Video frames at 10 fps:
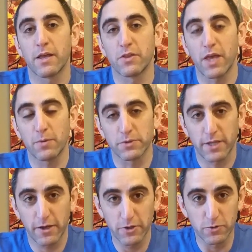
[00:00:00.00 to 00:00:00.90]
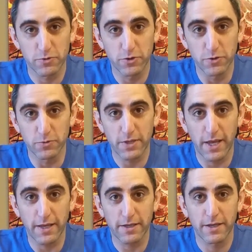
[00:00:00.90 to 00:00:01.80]
they will tell you to
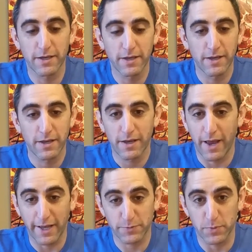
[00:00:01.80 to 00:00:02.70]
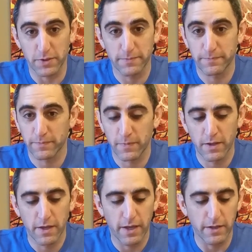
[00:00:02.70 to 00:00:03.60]
take aspirin.
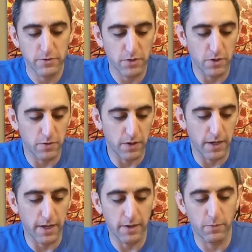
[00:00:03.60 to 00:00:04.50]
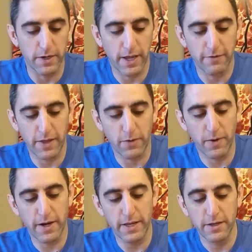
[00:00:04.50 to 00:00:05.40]
And so I want to have that
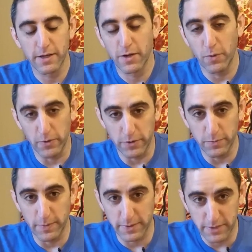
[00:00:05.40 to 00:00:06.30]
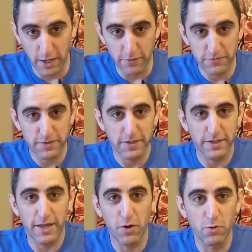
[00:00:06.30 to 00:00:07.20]
ready, whether it be myself
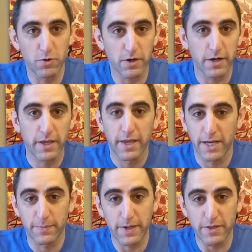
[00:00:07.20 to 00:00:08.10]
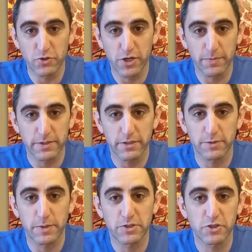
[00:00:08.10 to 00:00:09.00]
or anybody in the gym is
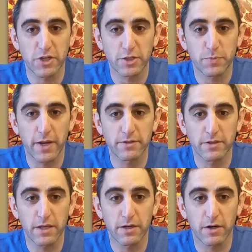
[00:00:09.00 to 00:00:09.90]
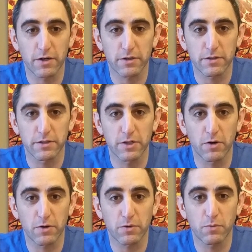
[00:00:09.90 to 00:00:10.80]
experiencing chest pains and they
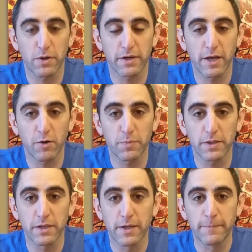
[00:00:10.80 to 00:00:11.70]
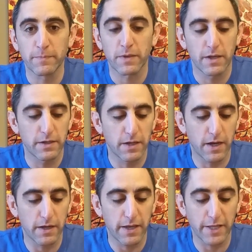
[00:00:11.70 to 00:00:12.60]
are wanting help, and
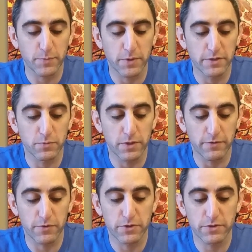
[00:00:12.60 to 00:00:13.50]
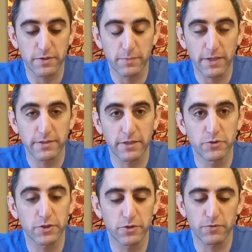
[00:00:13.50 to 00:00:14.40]
aspirin is one of the first and best things
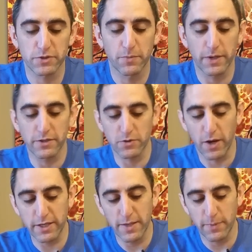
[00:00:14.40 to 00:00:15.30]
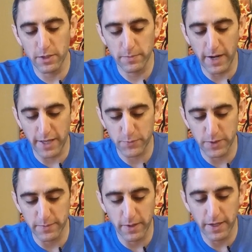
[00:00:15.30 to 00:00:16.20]
you could do for somebody. So I keep a little bit of
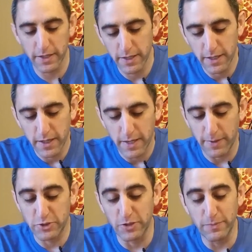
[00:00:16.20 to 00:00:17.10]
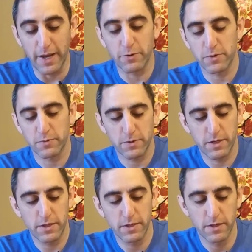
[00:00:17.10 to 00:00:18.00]
aspirin in my gym bag with
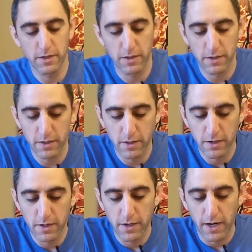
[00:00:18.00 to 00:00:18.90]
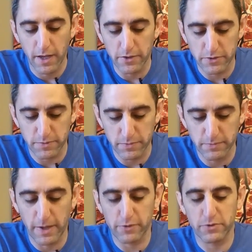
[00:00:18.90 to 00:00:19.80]
the other
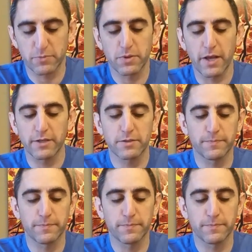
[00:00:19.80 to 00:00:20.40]
medical supplies.